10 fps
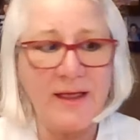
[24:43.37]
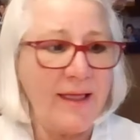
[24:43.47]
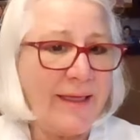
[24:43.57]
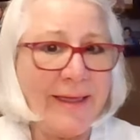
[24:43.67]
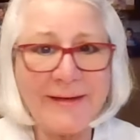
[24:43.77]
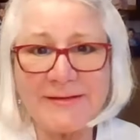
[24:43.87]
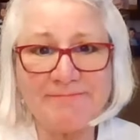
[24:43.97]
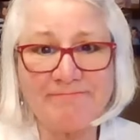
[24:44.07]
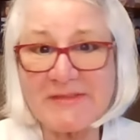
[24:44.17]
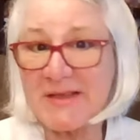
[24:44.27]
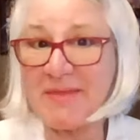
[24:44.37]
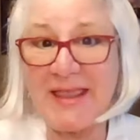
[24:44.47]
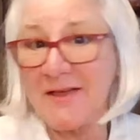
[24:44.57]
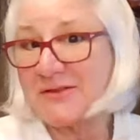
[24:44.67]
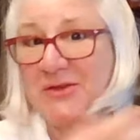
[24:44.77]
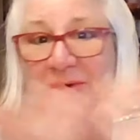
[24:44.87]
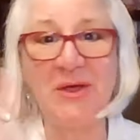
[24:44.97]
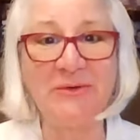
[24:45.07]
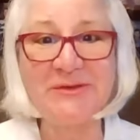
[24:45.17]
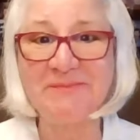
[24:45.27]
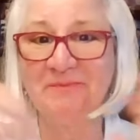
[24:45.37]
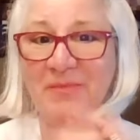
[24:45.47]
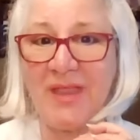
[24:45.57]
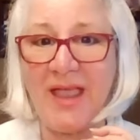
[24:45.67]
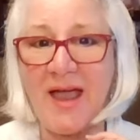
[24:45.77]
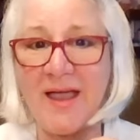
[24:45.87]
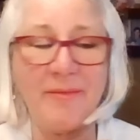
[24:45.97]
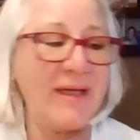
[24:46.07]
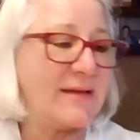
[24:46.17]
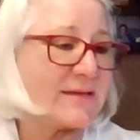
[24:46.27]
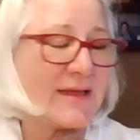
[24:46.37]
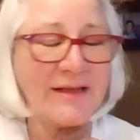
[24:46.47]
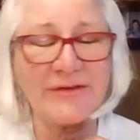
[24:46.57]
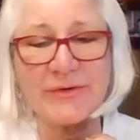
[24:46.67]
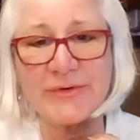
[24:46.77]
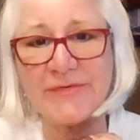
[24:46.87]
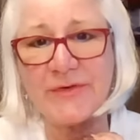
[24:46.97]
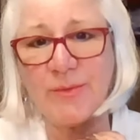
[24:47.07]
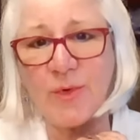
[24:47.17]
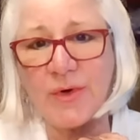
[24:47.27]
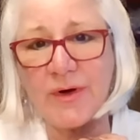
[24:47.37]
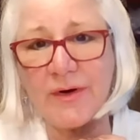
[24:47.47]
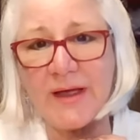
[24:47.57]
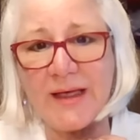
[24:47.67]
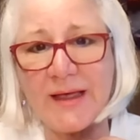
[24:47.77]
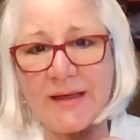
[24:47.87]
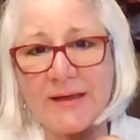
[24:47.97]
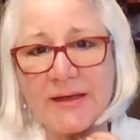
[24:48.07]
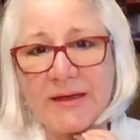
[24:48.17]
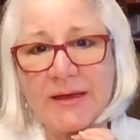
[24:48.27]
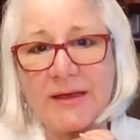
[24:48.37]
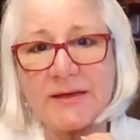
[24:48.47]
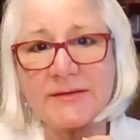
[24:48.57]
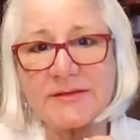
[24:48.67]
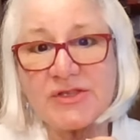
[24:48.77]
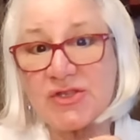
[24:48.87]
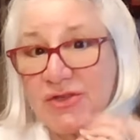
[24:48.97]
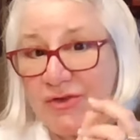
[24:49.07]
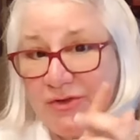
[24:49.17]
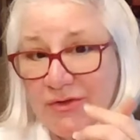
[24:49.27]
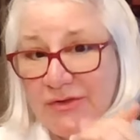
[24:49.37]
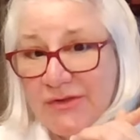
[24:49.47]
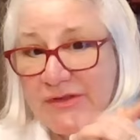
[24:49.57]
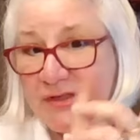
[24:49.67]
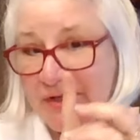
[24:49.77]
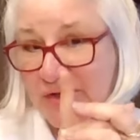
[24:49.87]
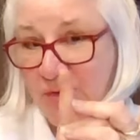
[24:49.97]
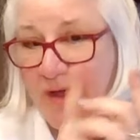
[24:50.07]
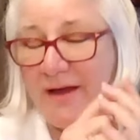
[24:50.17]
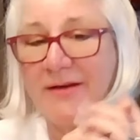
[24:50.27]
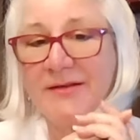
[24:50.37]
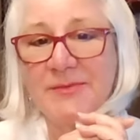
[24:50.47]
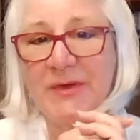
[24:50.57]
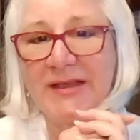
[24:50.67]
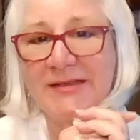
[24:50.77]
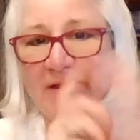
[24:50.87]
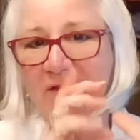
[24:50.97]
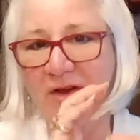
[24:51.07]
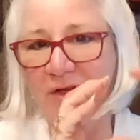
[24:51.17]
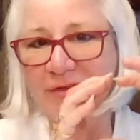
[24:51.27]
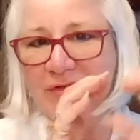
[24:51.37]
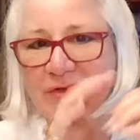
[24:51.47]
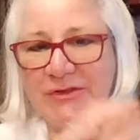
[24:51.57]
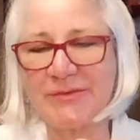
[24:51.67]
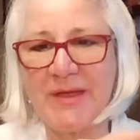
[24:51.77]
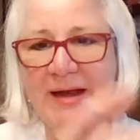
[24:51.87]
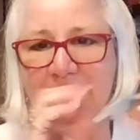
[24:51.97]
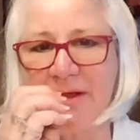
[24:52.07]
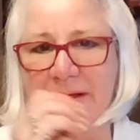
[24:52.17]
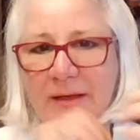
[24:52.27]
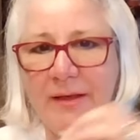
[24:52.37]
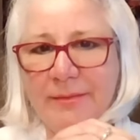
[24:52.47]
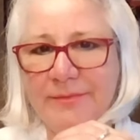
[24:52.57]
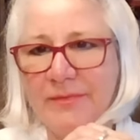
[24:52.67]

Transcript: And something else. Who knows? I might do a few more circles to squares because I've got all the circles made. I'm going to